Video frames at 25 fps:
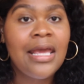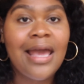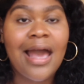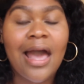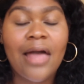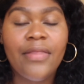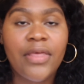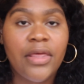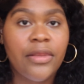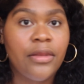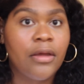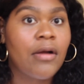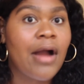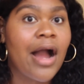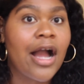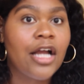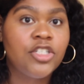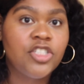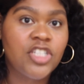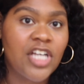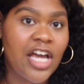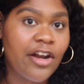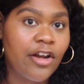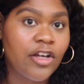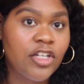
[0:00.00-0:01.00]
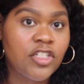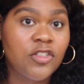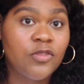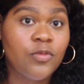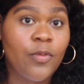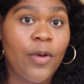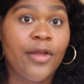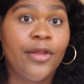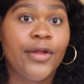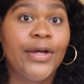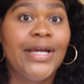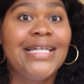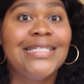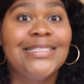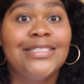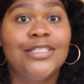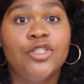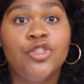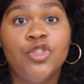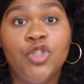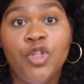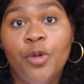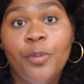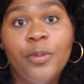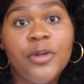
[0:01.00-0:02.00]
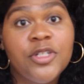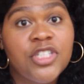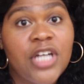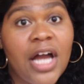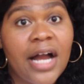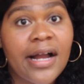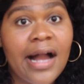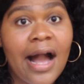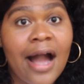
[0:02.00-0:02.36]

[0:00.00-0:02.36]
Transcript: And then their eyeshadows, whether it's the Super Shock